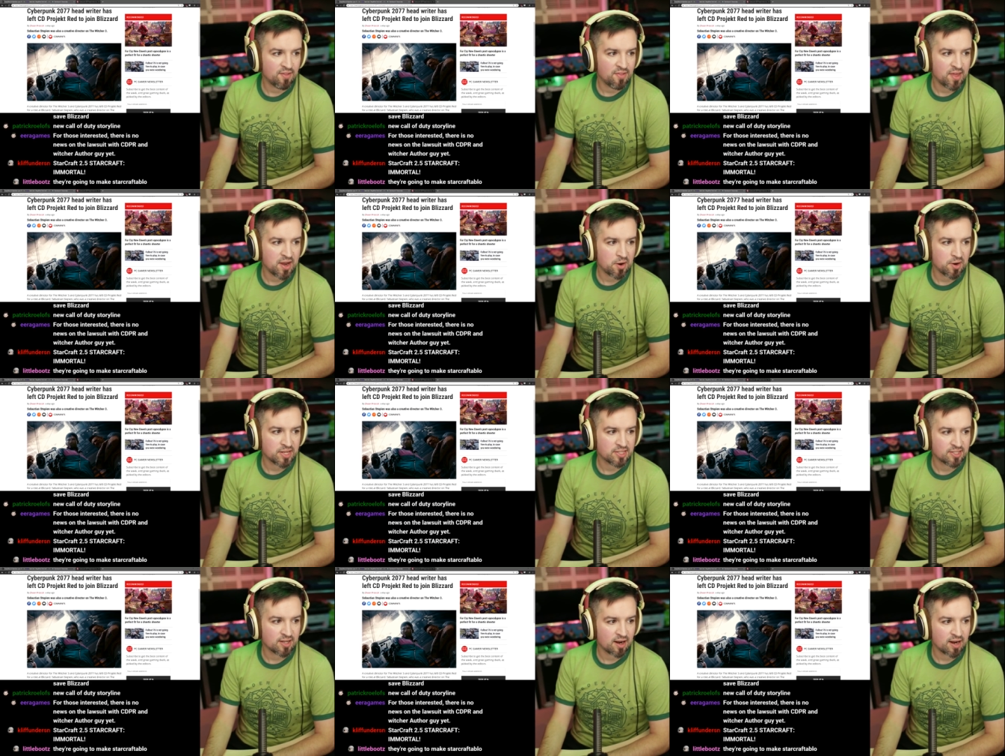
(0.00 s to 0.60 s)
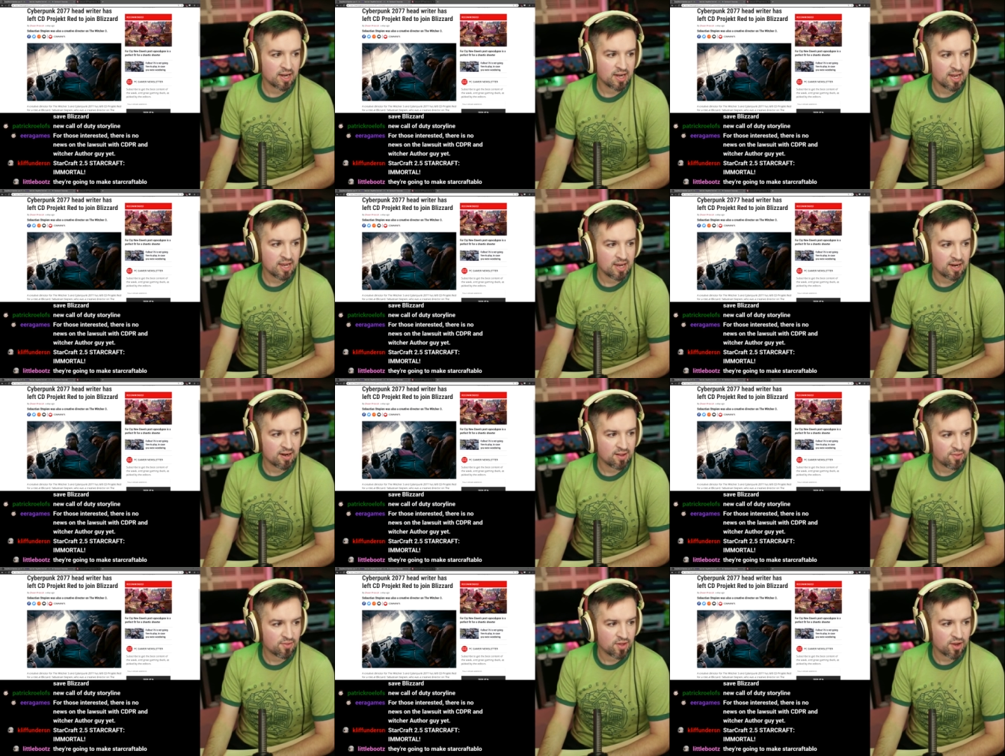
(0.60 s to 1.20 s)
they don't necessarily
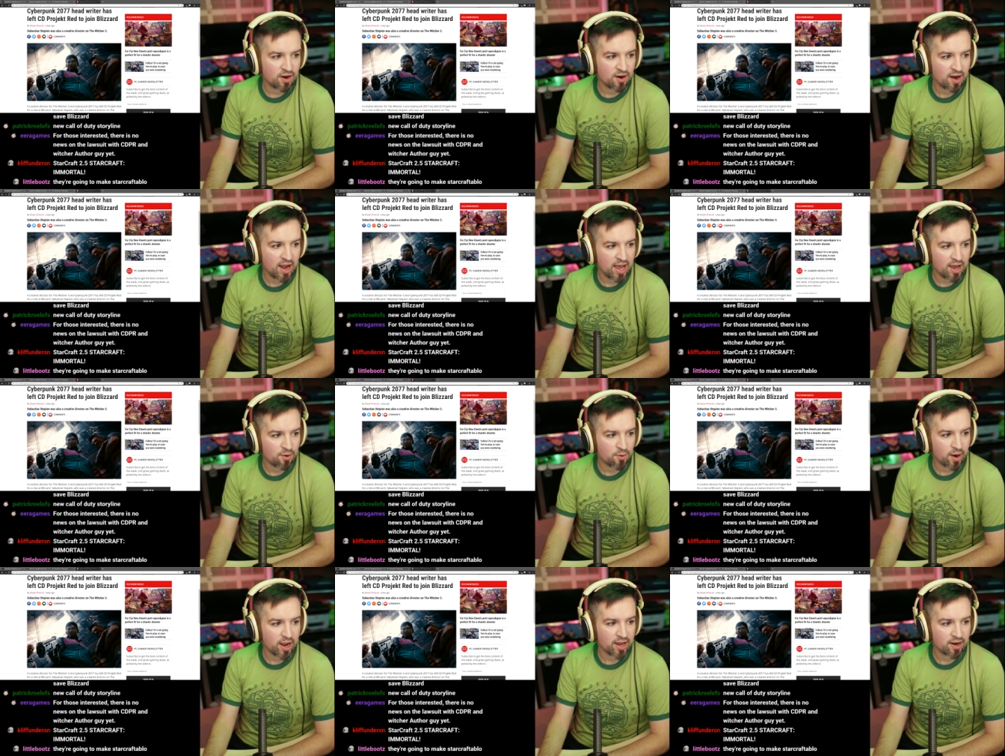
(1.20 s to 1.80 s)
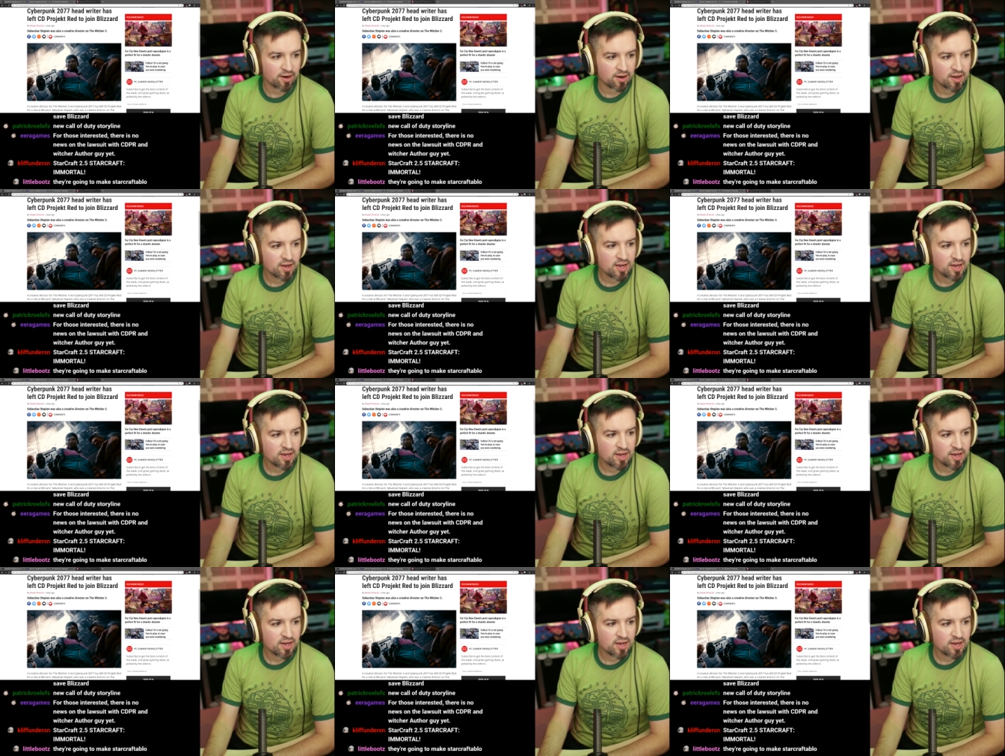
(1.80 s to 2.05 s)
need their head writer.